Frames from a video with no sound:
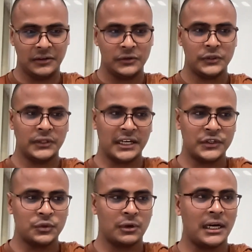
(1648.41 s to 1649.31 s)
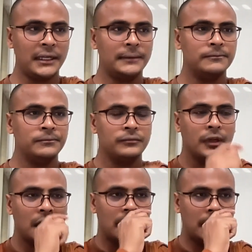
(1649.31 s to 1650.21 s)
So that's why,
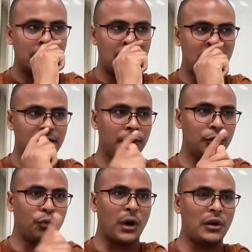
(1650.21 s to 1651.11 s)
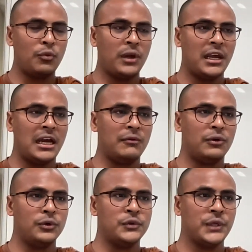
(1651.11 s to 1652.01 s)
in one way, I
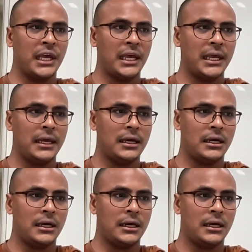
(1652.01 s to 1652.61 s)
want to say,